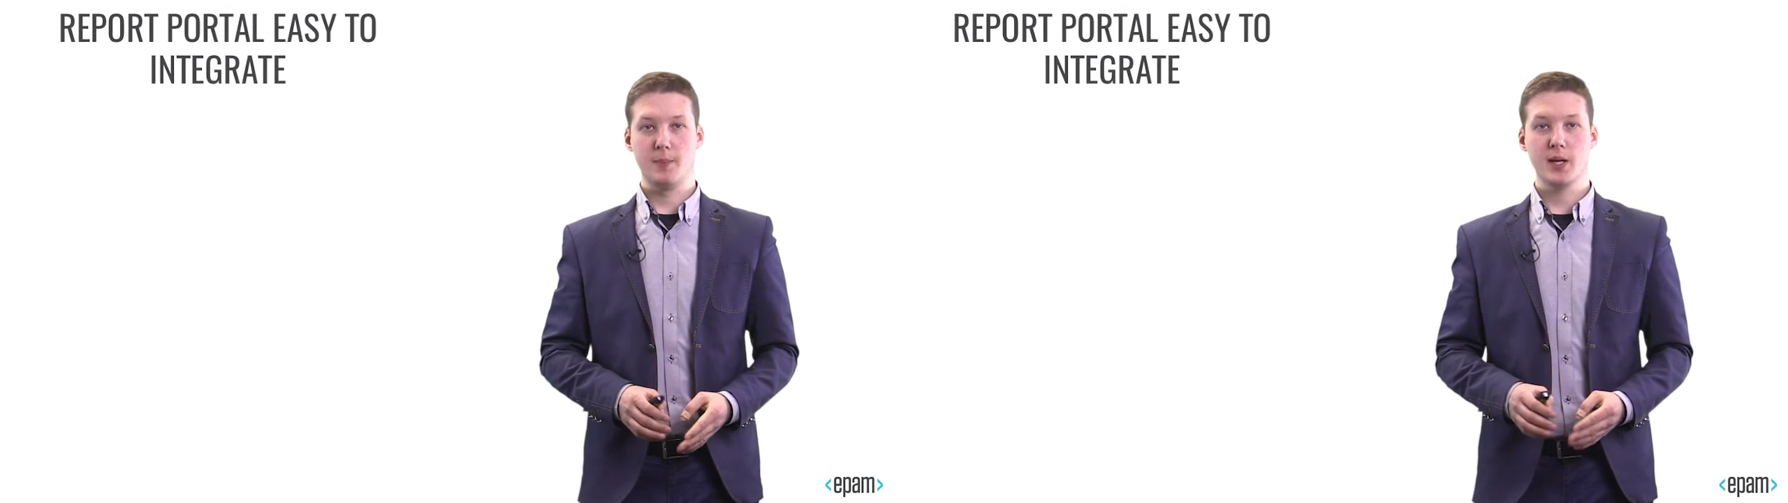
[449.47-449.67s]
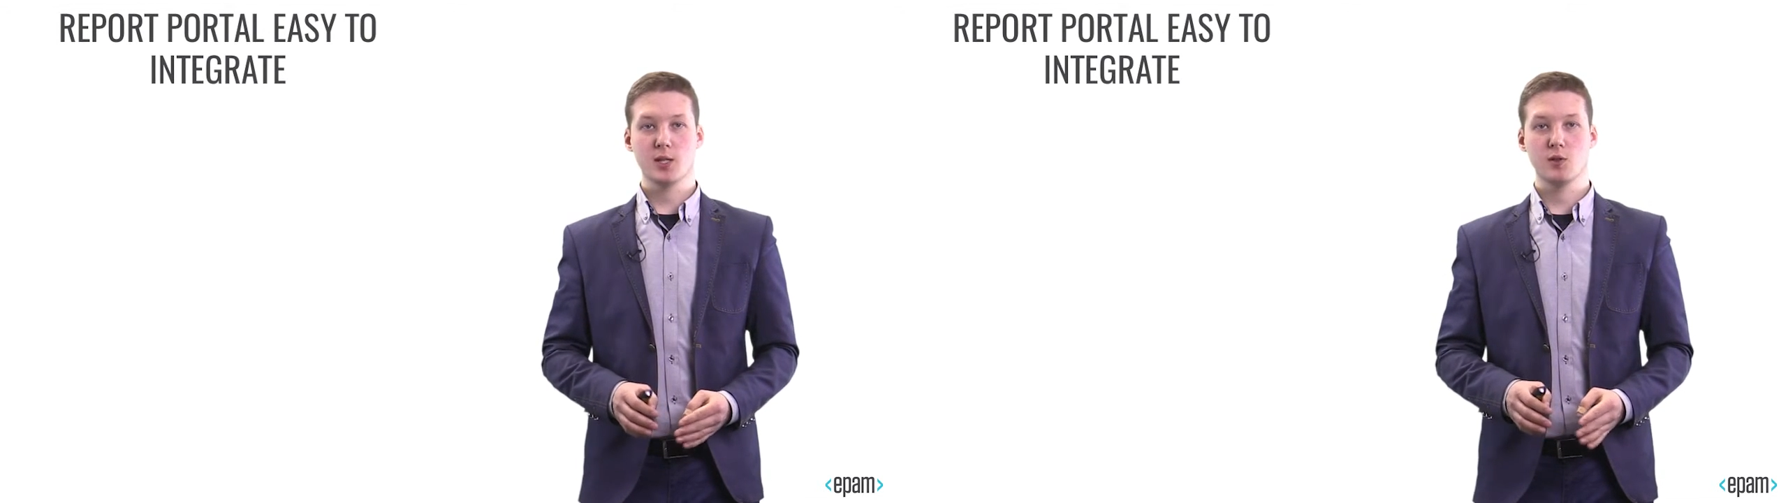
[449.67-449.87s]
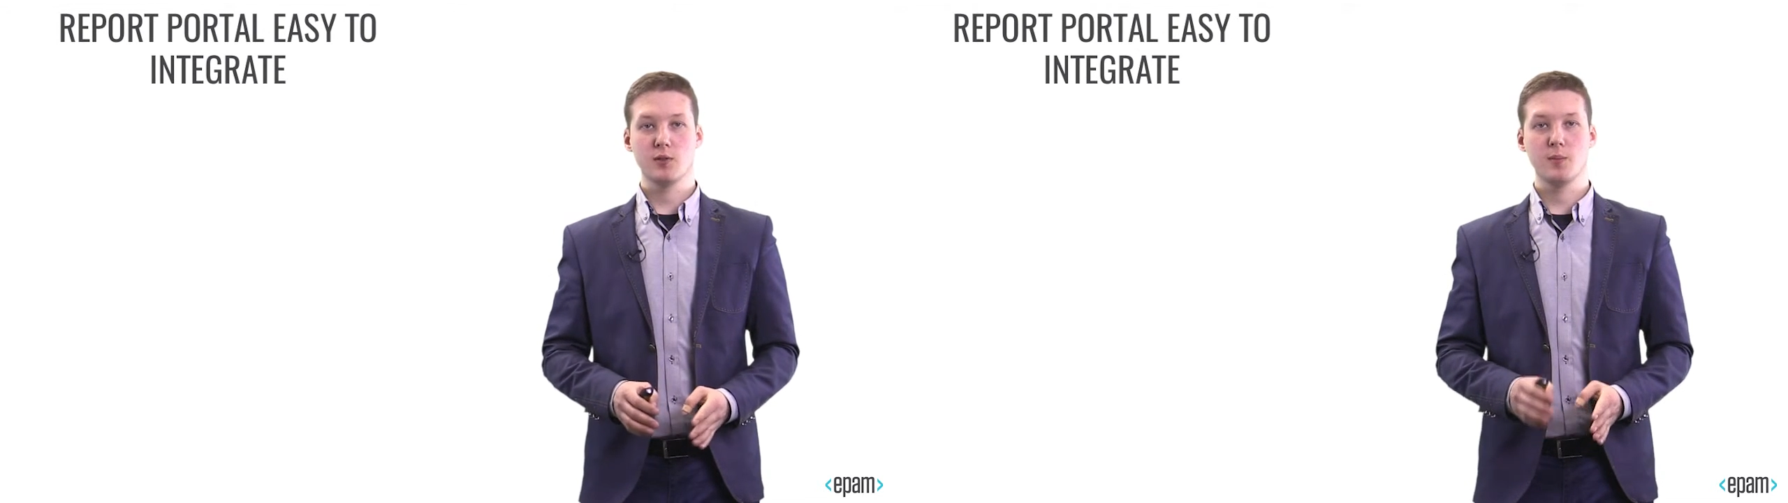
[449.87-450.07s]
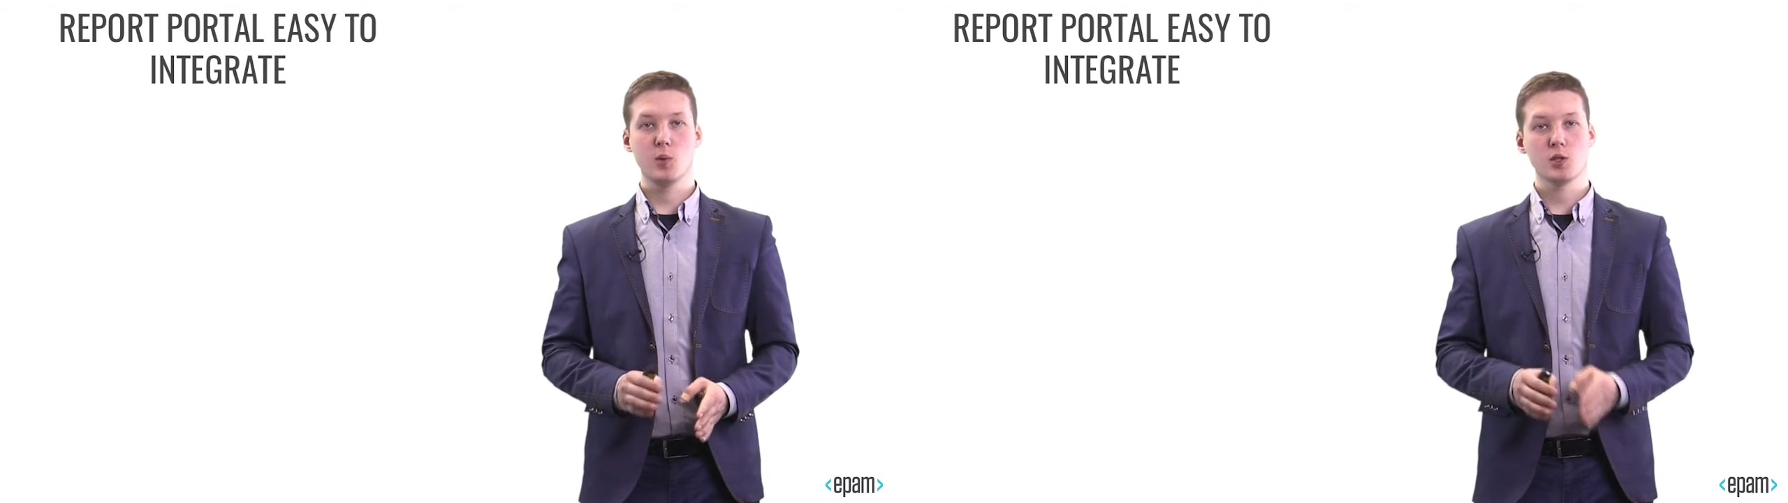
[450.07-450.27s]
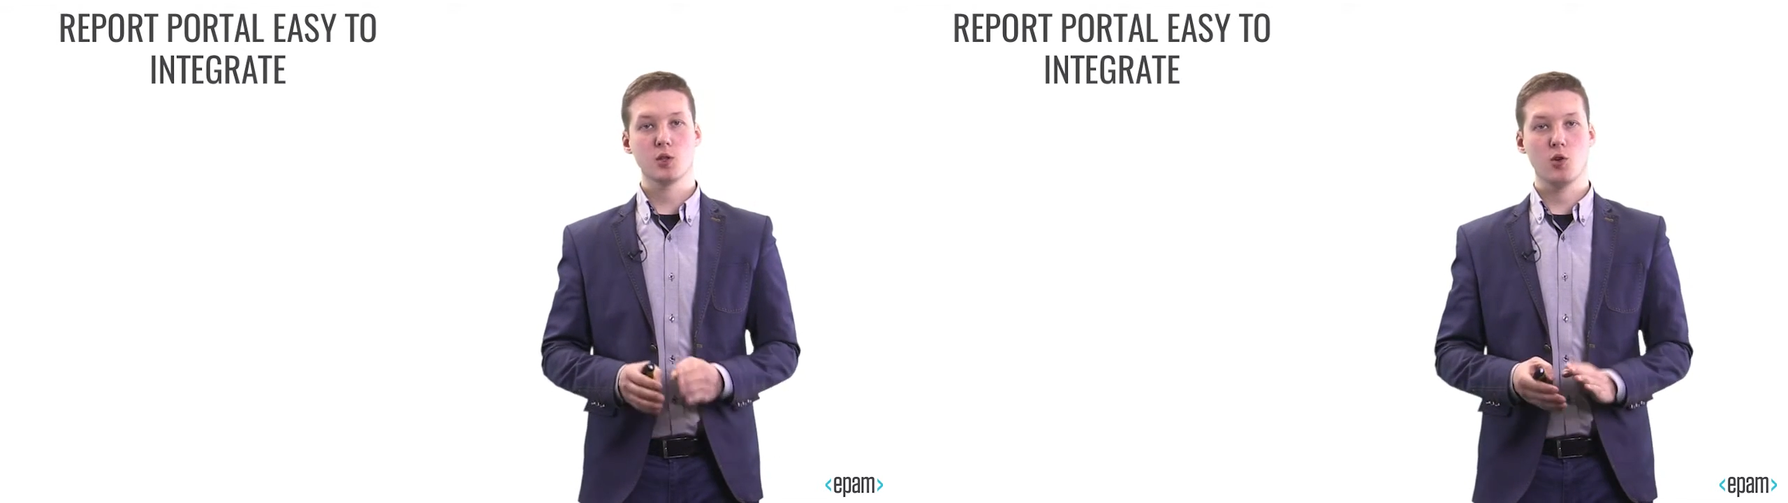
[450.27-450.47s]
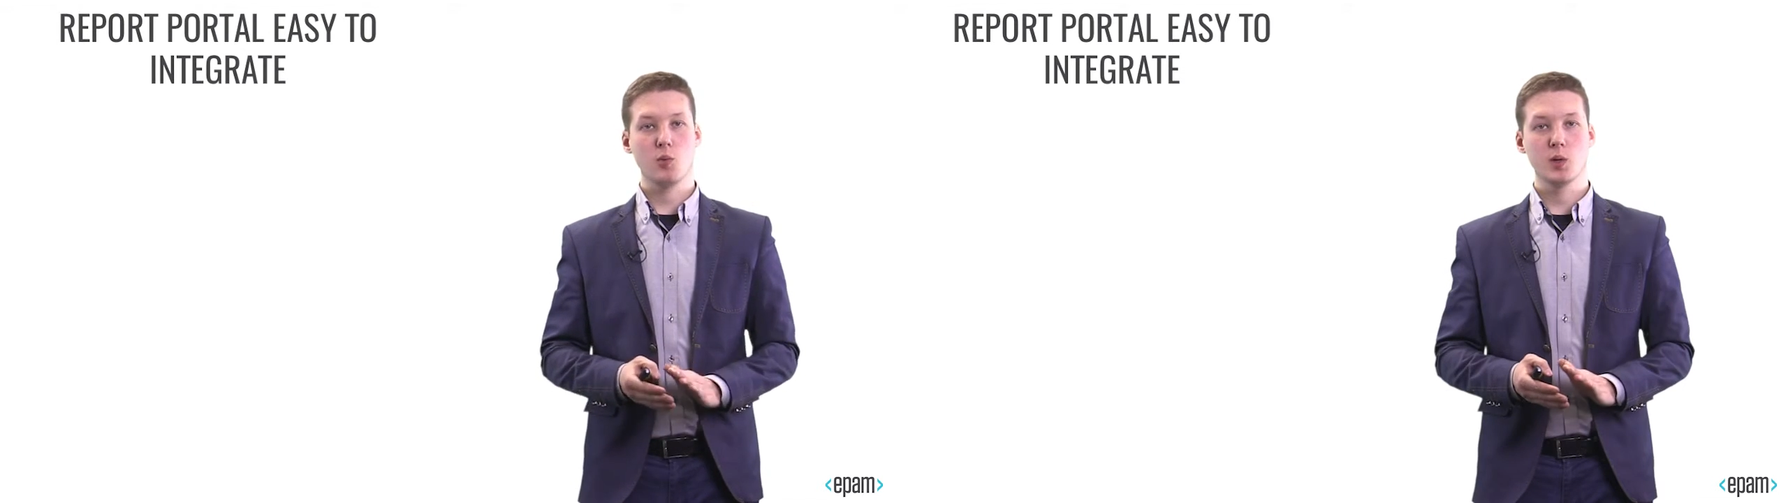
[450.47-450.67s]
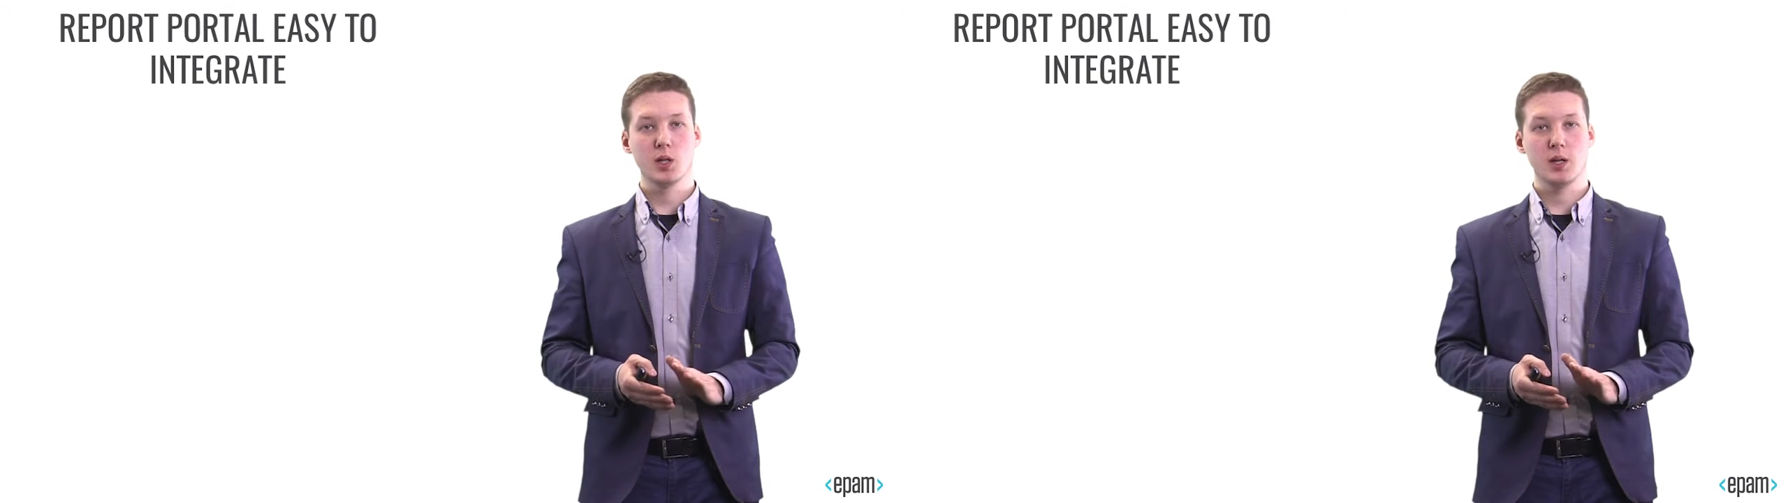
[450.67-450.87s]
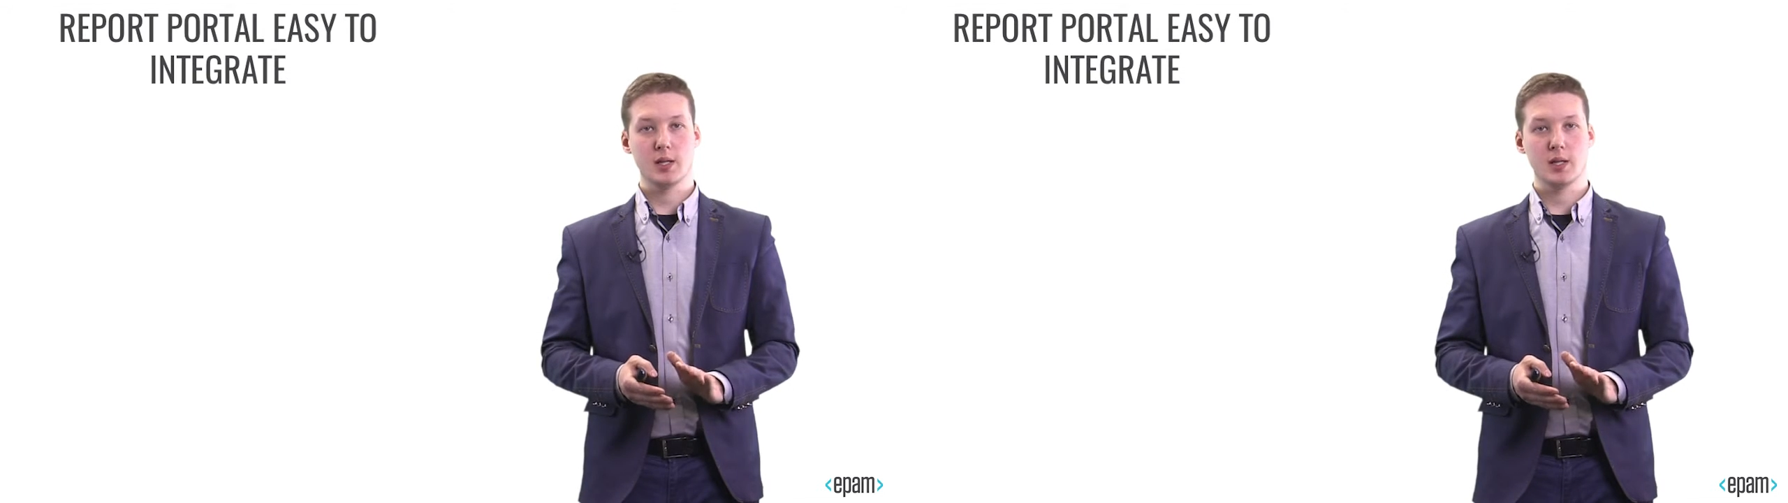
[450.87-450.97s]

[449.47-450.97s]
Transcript: based on the most common